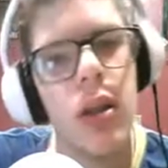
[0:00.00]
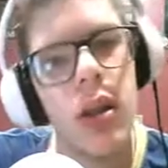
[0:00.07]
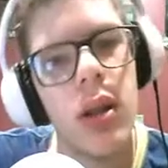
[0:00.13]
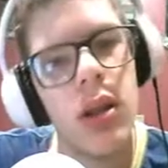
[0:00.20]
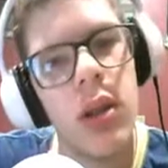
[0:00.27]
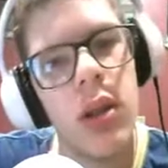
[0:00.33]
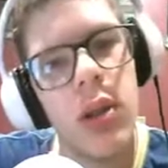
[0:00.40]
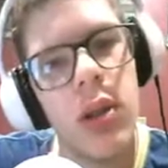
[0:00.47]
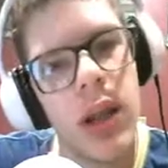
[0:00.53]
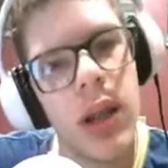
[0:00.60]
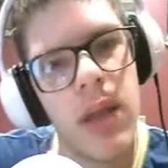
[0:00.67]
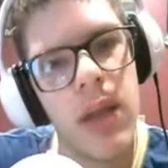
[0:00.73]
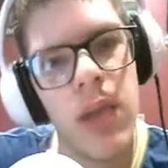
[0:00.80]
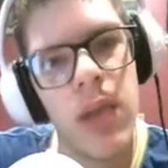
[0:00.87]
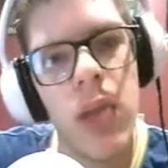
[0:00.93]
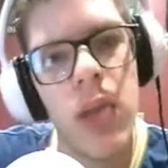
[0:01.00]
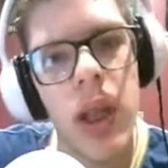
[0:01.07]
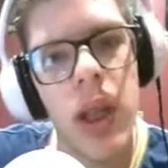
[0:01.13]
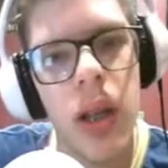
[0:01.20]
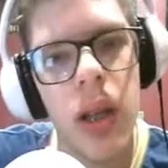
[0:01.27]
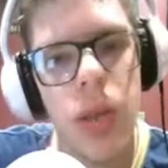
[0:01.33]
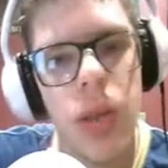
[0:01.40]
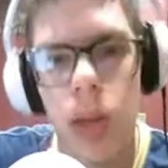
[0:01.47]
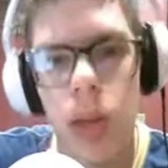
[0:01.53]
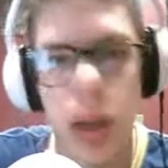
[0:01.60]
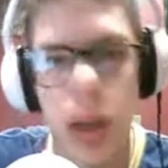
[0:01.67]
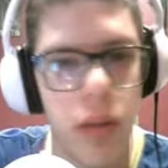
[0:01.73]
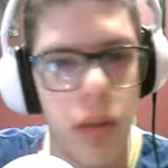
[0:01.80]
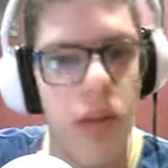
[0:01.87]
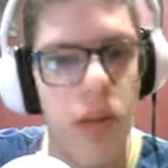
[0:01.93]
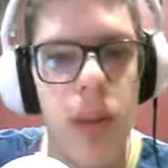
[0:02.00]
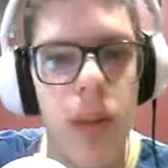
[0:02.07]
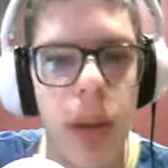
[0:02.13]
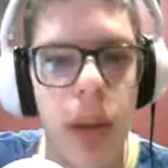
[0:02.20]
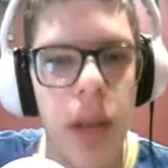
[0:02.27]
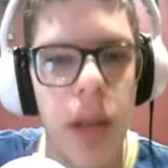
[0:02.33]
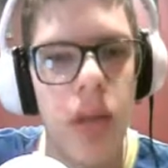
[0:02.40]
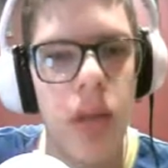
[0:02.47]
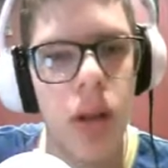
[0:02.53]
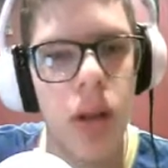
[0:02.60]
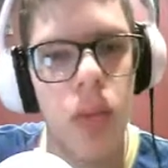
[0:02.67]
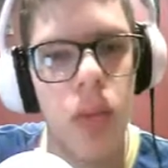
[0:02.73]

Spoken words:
So like, if you needed like free plane for your